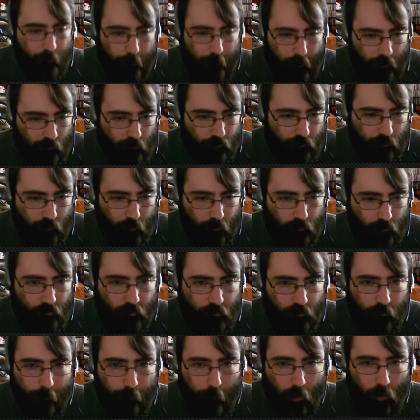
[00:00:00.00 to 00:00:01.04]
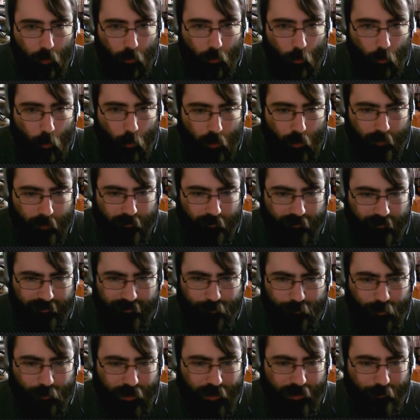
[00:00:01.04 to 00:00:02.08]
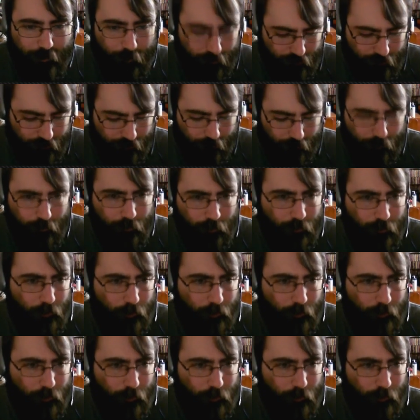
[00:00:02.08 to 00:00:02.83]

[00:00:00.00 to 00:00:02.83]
impatient. Small water. Why would you